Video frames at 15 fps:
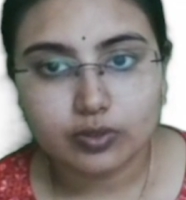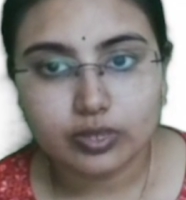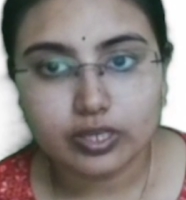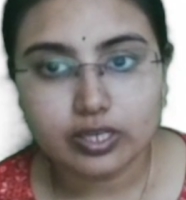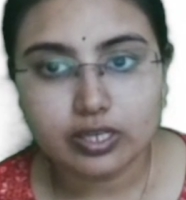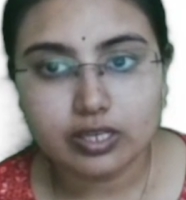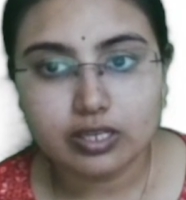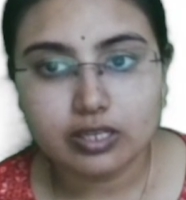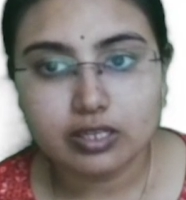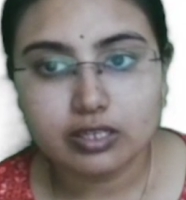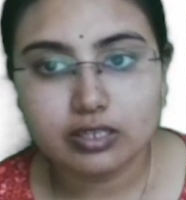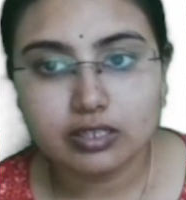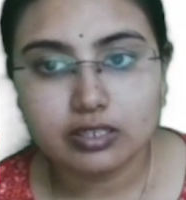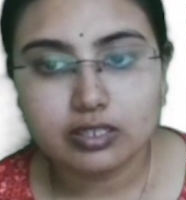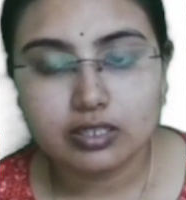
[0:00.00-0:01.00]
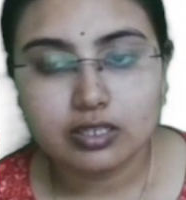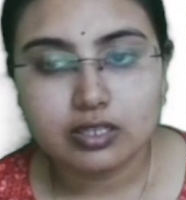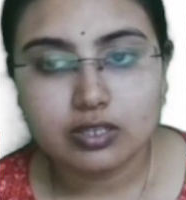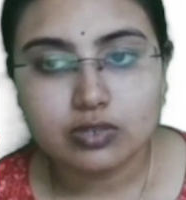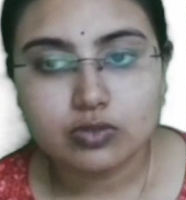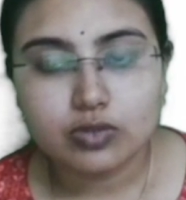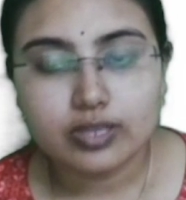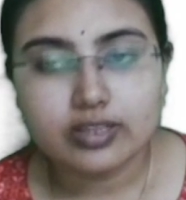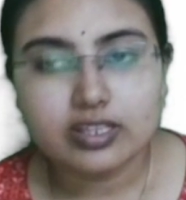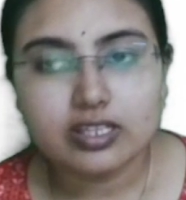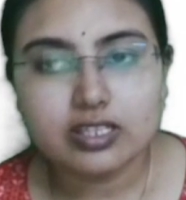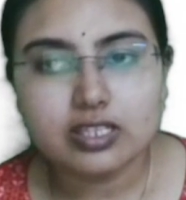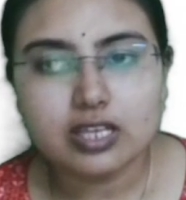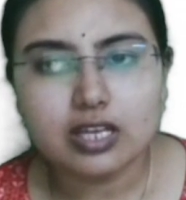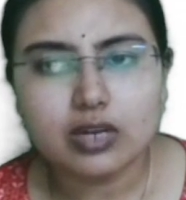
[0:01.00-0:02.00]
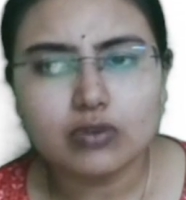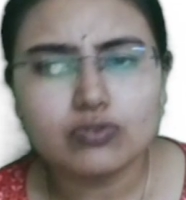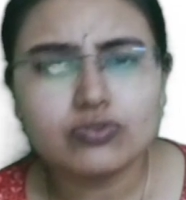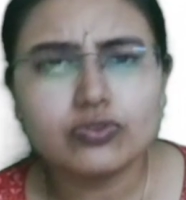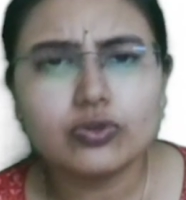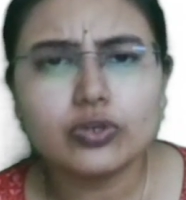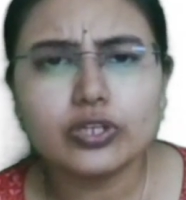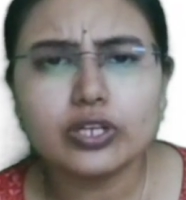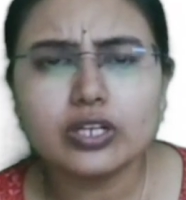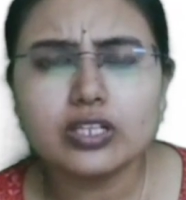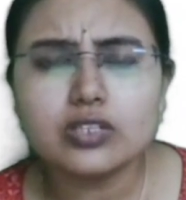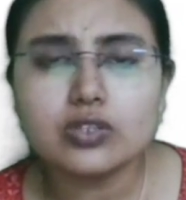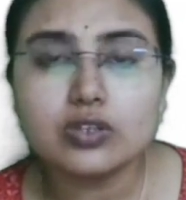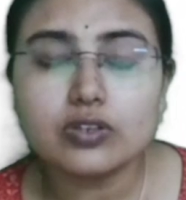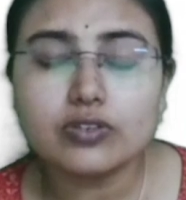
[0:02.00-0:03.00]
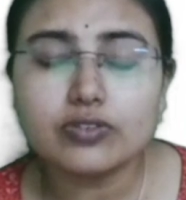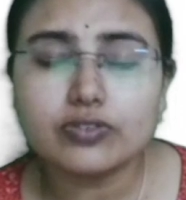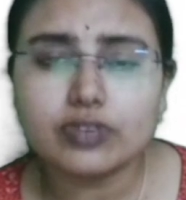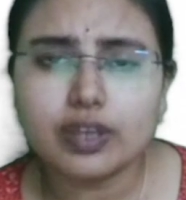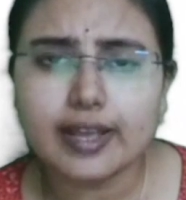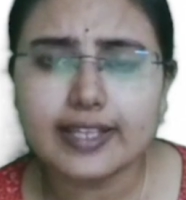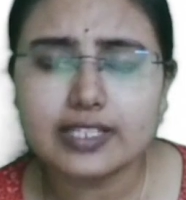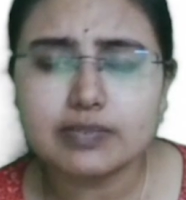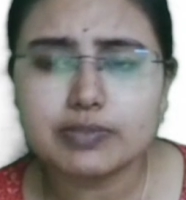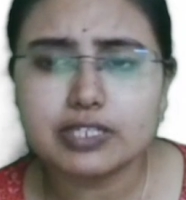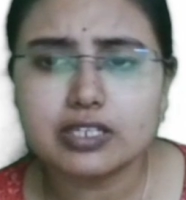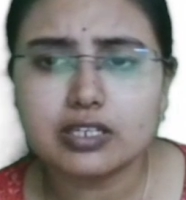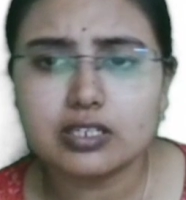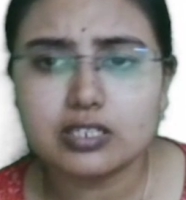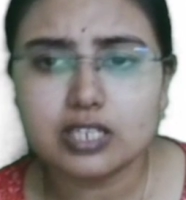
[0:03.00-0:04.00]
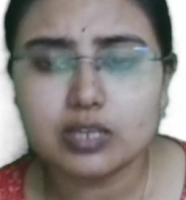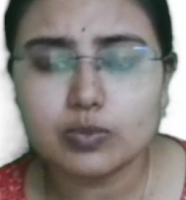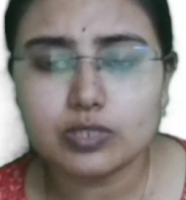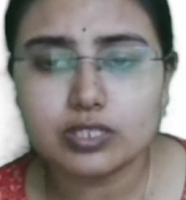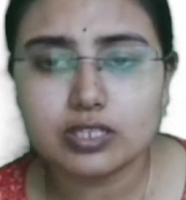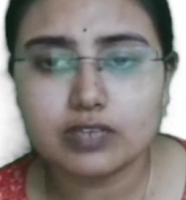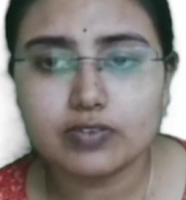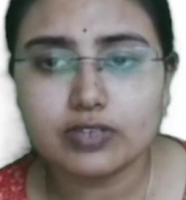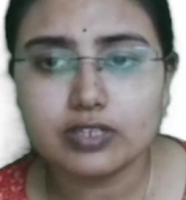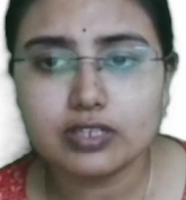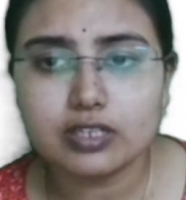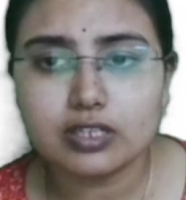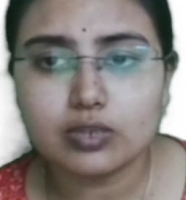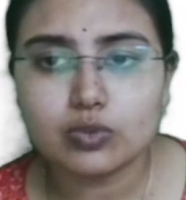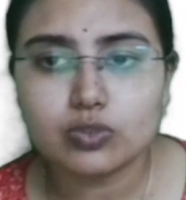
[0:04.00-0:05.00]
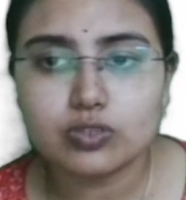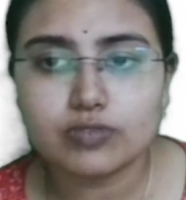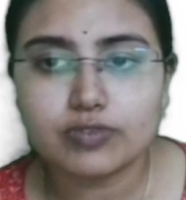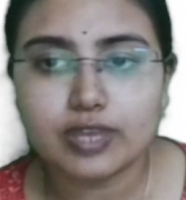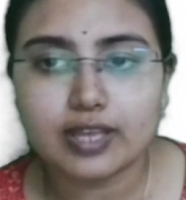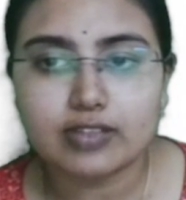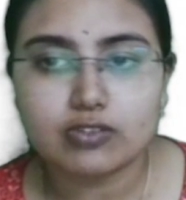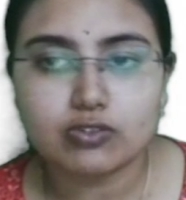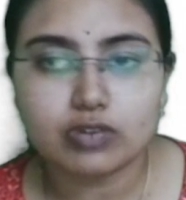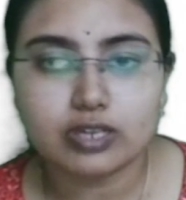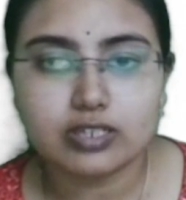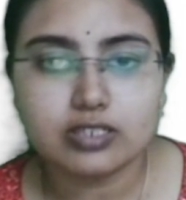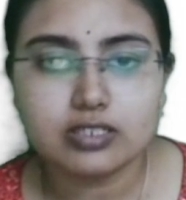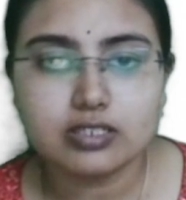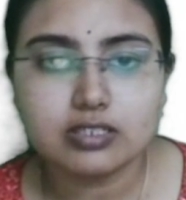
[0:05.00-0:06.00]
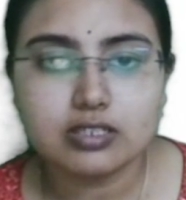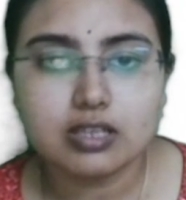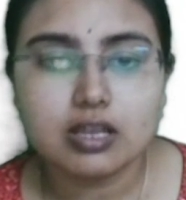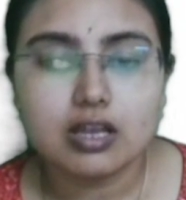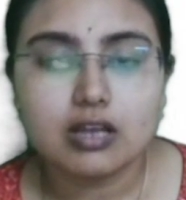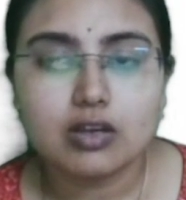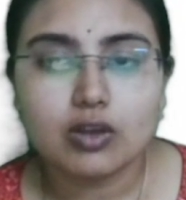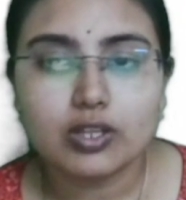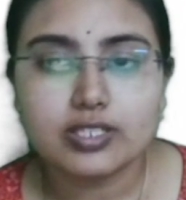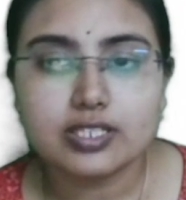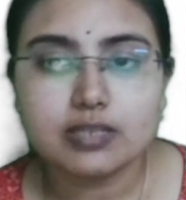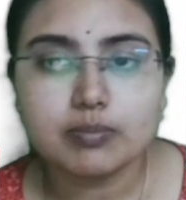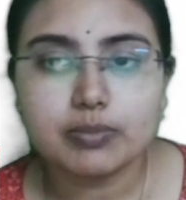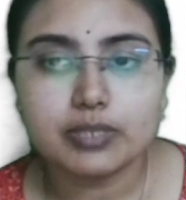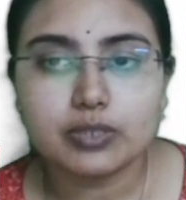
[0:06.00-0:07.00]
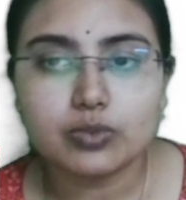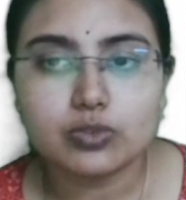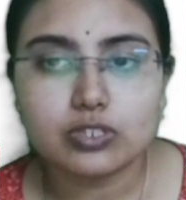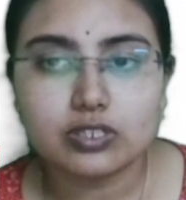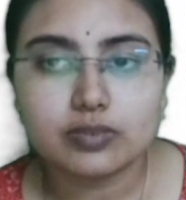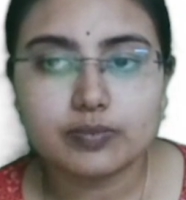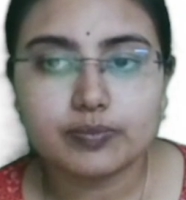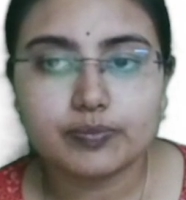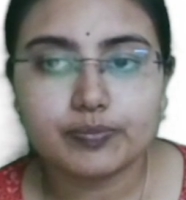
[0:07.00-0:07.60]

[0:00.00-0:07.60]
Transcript: Okay. So I think around 4 years of aspirin intake was given, erosive gastritis causing PUD.